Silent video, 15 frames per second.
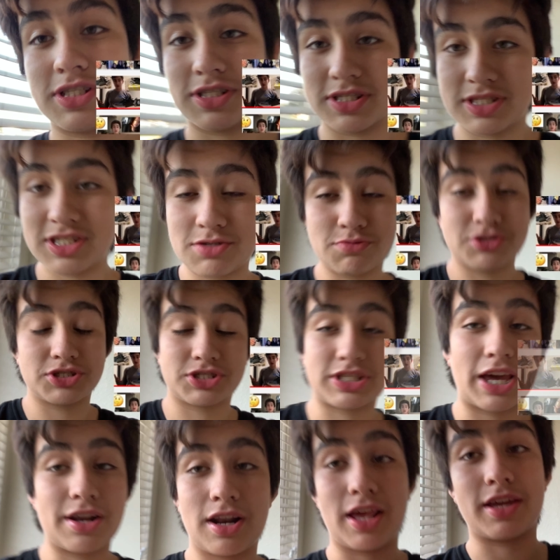because this was just
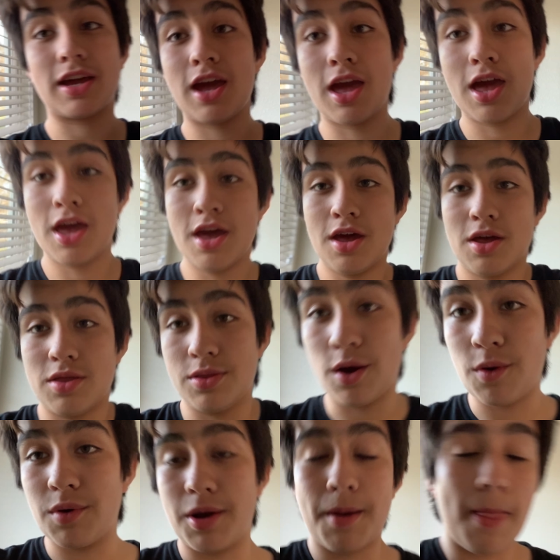out of like
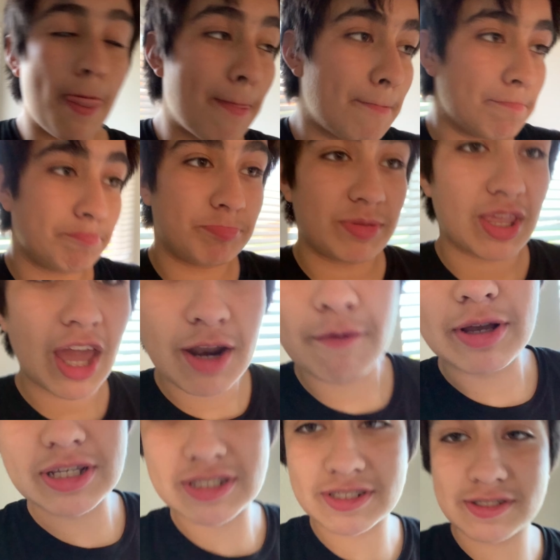nowhere.
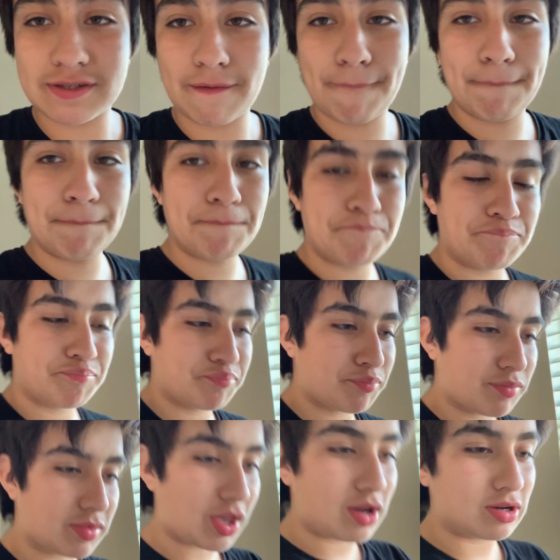Anyways,
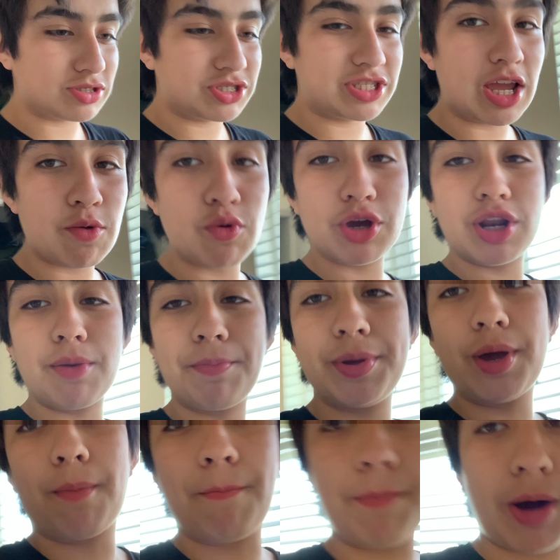today we're gonna be
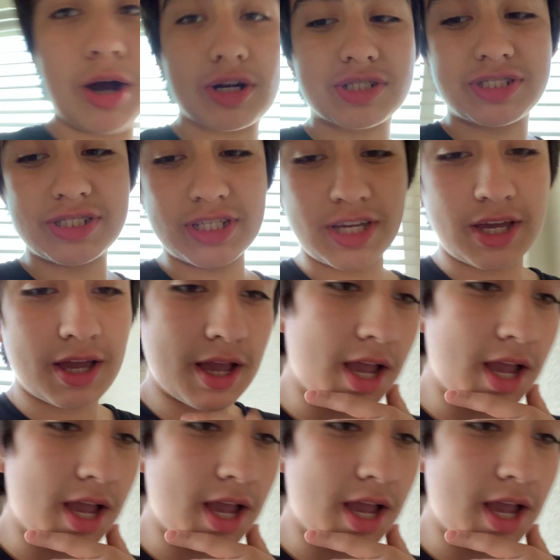unboxing